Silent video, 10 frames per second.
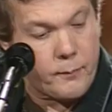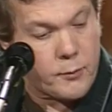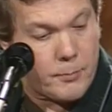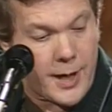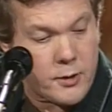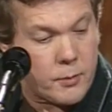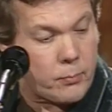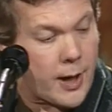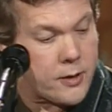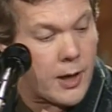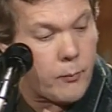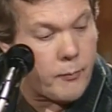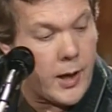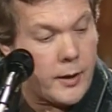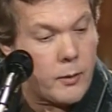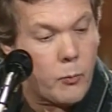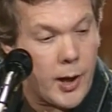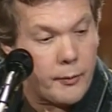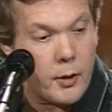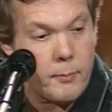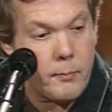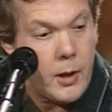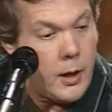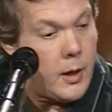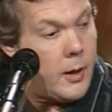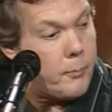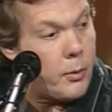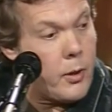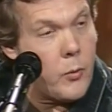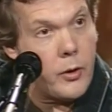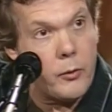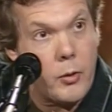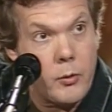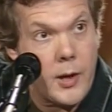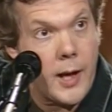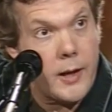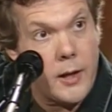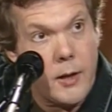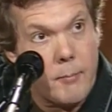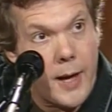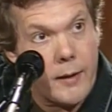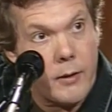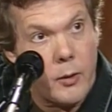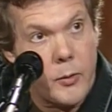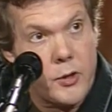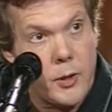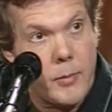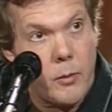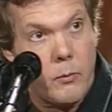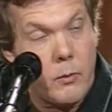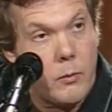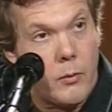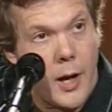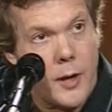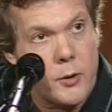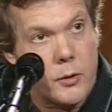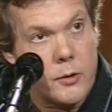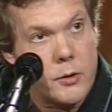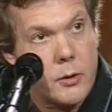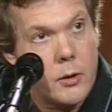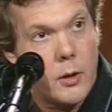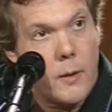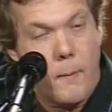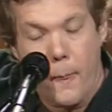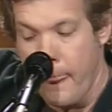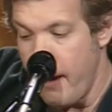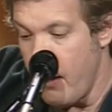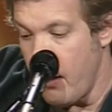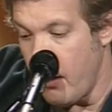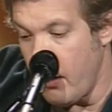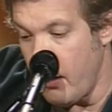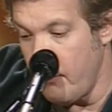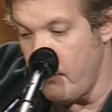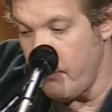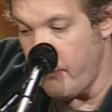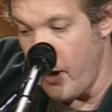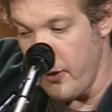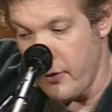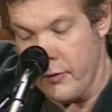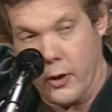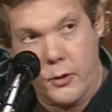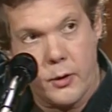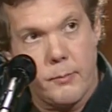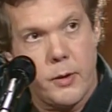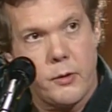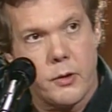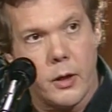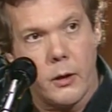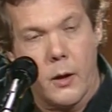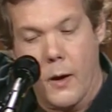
to my surprise, I found it wound up pretty well. The road kind of ended back there with Jimmie Rodgers, hmm. um, father of country music.